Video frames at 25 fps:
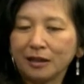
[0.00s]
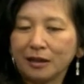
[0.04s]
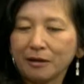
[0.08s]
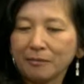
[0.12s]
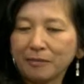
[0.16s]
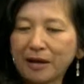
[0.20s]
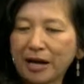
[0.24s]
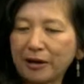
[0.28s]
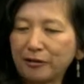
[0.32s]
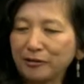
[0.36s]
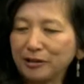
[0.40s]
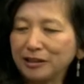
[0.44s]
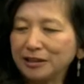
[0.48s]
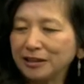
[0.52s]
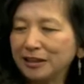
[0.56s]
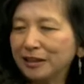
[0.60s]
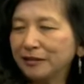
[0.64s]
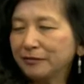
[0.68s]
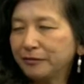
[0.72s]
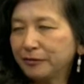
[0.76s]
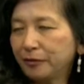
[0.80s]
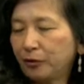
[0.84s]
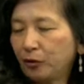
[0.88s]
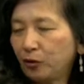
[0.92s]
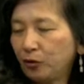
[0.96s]

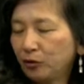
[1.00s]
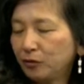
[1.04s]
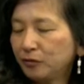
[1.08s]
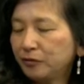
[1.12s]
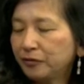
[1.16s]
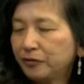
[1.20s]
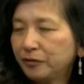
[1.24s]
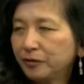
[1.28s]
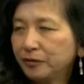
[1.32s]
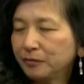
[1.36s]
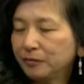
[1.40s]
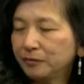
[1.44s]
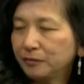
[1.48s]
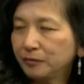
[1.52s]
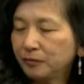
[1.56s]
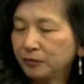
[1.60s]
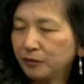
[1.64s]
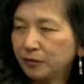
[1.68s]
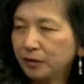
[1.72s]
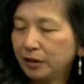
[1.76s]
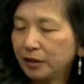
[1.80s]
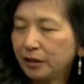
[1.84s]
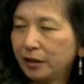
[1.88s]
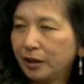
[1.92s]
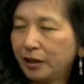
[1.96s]
parenting role from
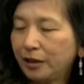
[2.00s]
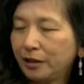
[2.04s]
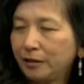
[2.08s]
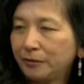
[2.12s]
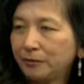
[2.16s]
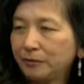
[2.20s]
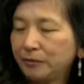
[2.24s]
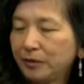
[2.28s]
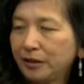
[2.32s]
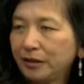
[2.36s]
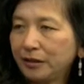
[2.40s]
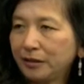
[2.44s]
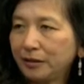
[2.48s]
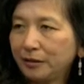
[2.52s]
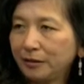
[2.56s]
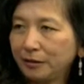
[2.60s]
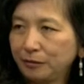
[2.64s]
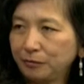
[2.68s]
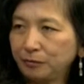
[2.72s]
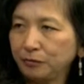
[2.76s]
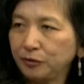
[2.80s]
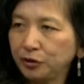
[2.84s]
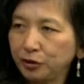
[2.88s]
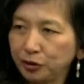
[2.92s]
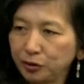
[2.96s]

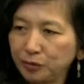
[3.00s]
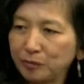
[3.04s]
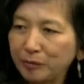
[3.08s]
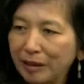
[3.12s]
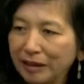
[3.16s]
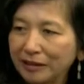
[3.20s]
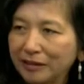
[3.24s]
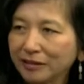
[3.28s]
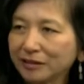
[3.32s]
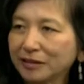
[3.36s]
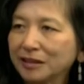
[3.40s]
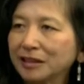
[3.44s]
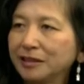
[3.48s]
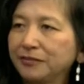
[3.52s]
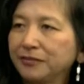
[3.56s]
her two mothers.